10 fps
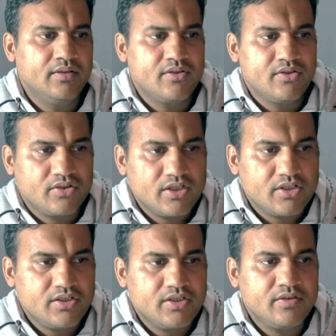Search
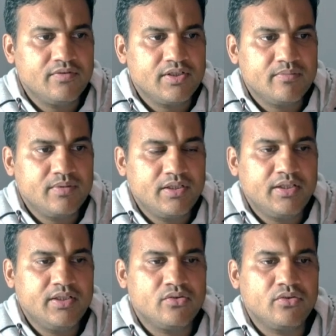engine
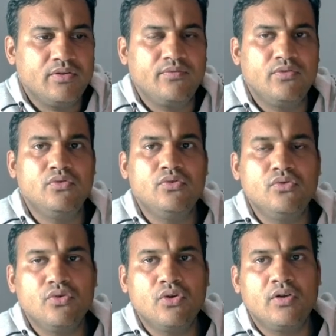visibility. So if you
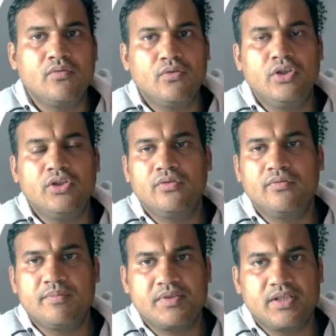do not want your
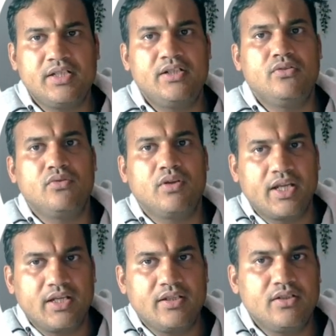website to
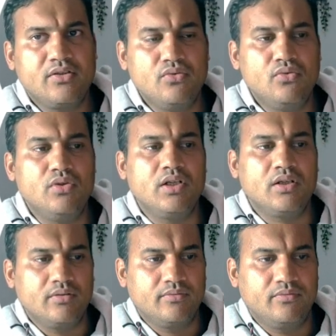rank in Google,
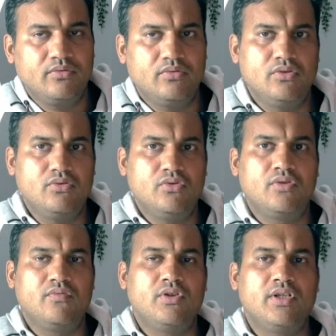or do
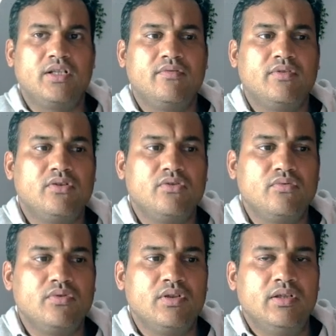not want anyone
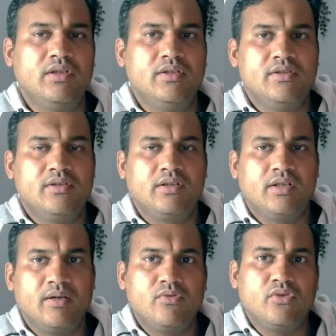to
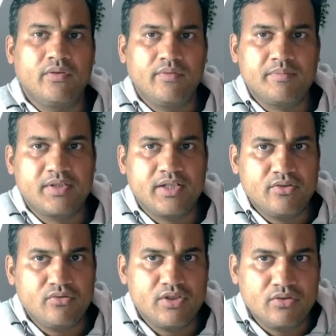come to your website
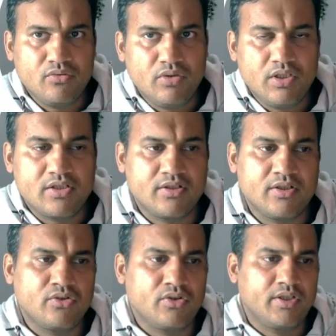using Google
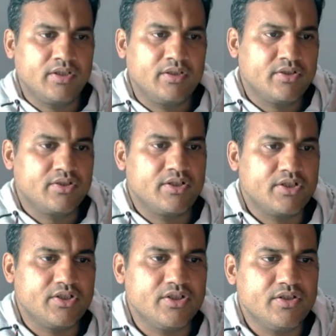search or any other search
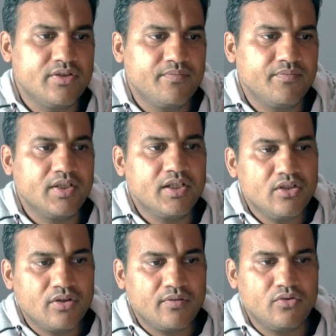engines, then
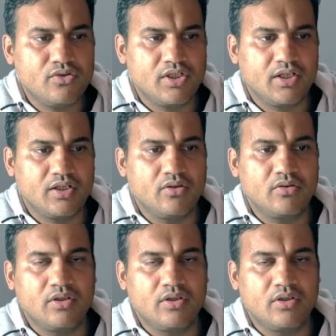you have to check it out.